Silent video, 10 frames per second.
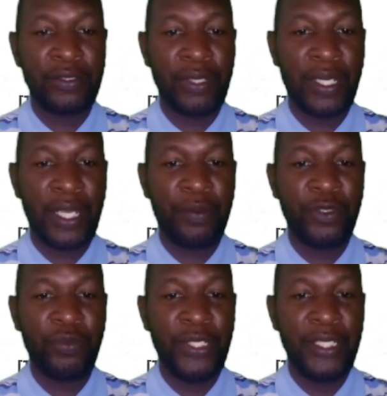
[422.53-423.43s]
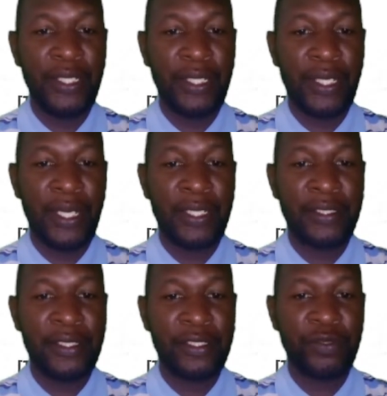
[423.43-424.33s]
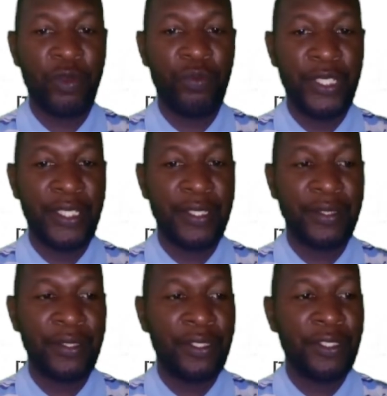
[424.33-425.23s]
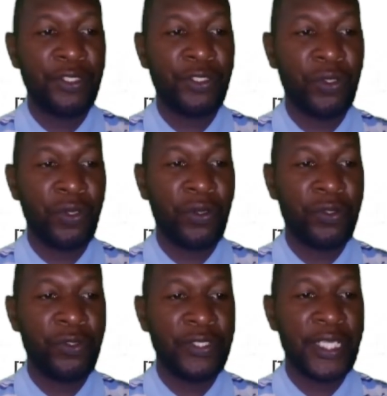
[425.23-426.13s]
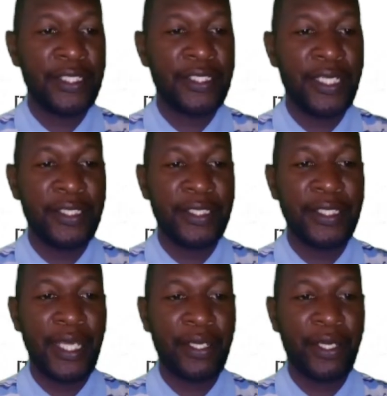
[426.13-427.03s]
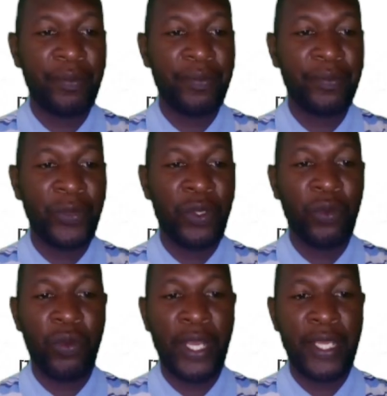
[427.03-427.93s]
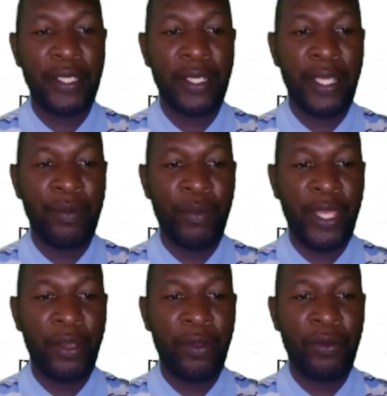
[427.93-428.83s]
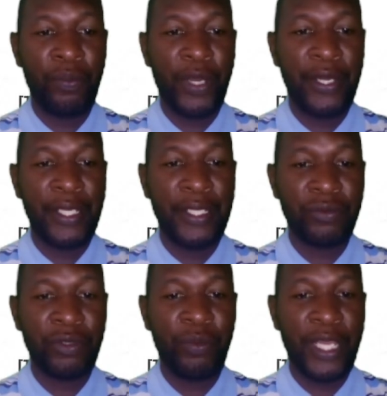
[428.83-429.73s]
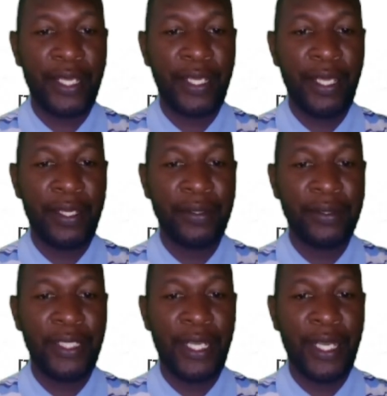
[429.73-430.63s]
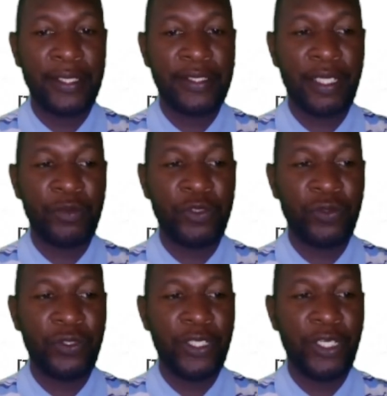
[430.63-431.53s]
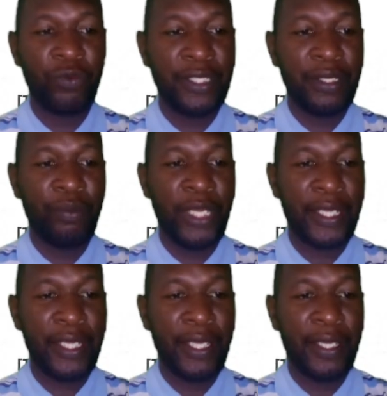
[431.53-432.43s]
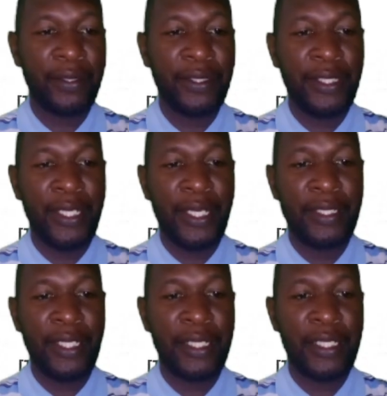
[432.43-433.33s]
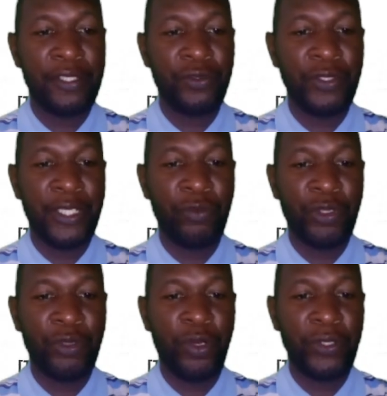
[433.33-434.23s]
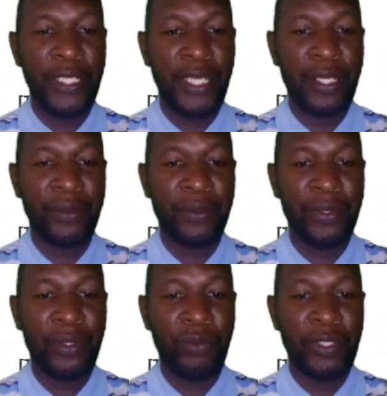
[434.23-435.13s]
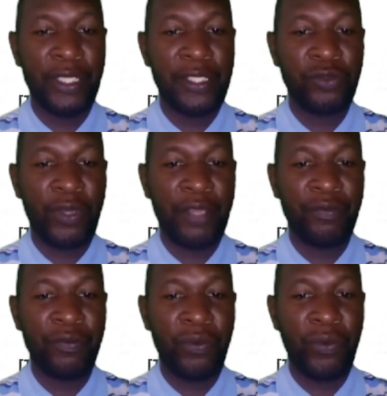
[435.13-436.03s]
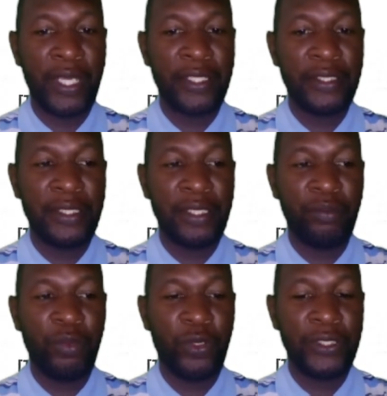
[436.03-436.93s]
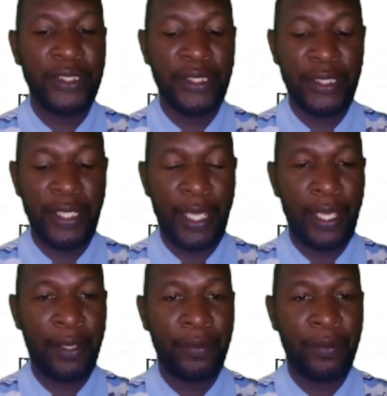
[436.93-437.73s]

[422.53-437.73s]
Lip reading: capital B and small b, show using a genetic diagram why a male parent, black hair, had some children with black hair and other children with blonde hair, with his wife who had blonde hair.